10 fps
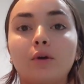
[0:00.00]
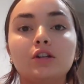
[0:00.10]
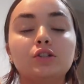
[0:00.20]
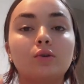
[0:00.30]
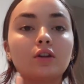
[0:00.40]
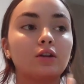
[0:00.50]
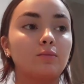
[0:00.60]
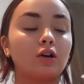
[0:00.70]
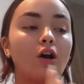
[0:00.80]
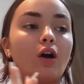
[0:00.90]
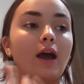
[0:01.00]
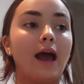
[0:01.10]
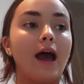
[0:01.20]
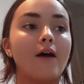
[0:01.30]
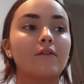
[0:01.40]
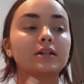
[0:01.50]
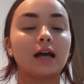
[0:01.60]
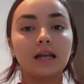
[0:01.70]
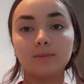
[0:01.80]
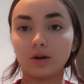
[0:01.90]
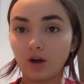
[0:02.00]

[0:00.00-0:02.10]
going to do a little book haul. I have a tiny book